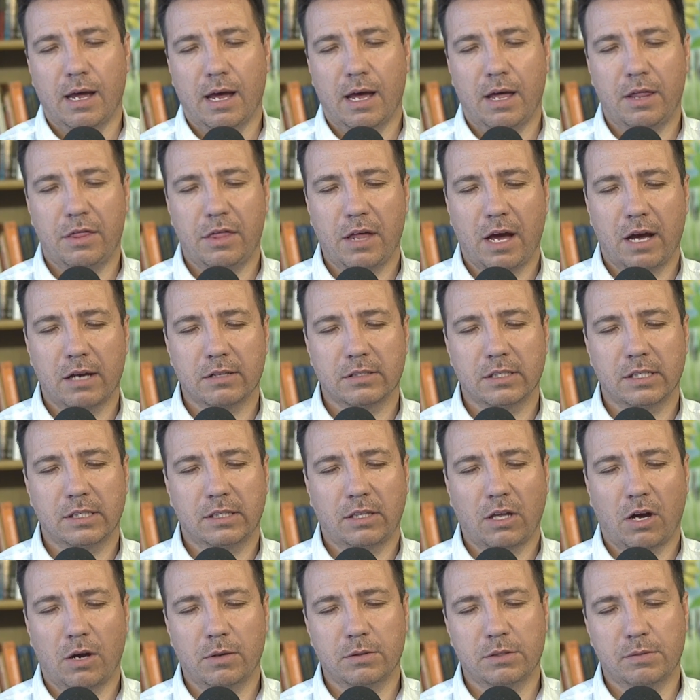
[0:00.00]
1,000
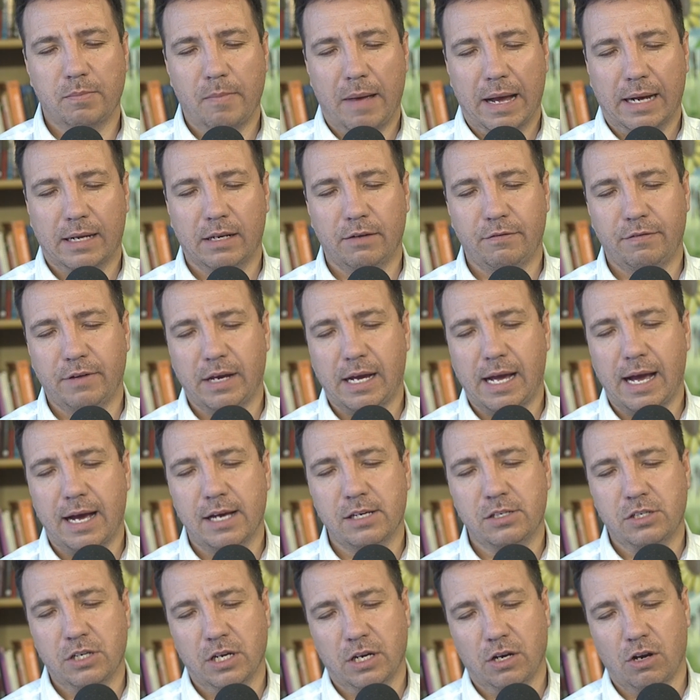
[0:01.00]
times
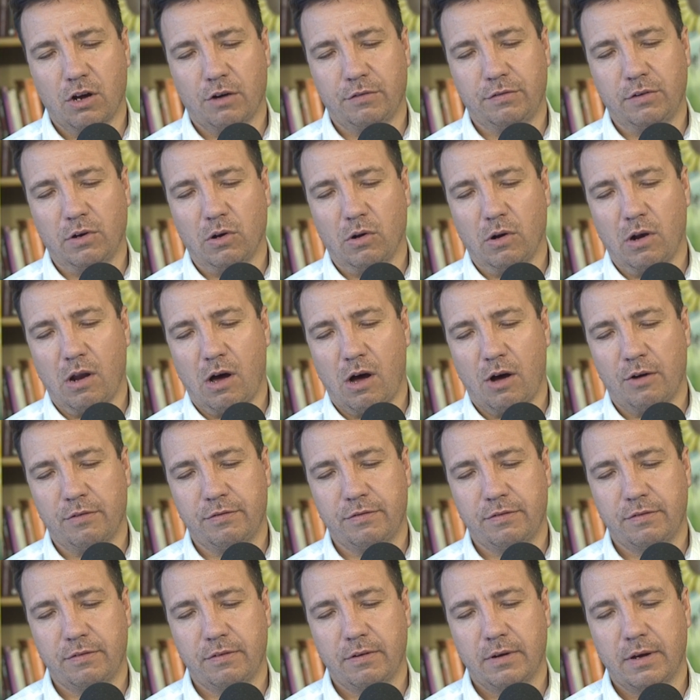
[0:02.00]
magnification of your
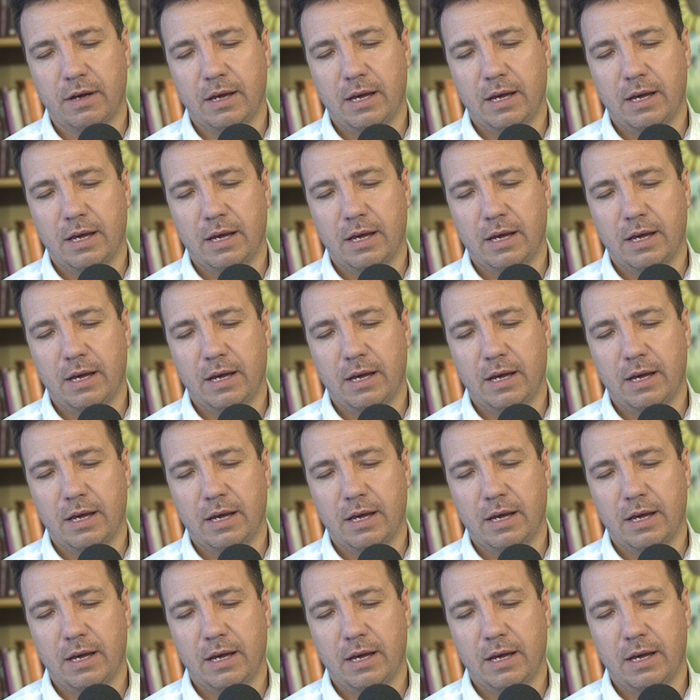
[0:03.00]
love,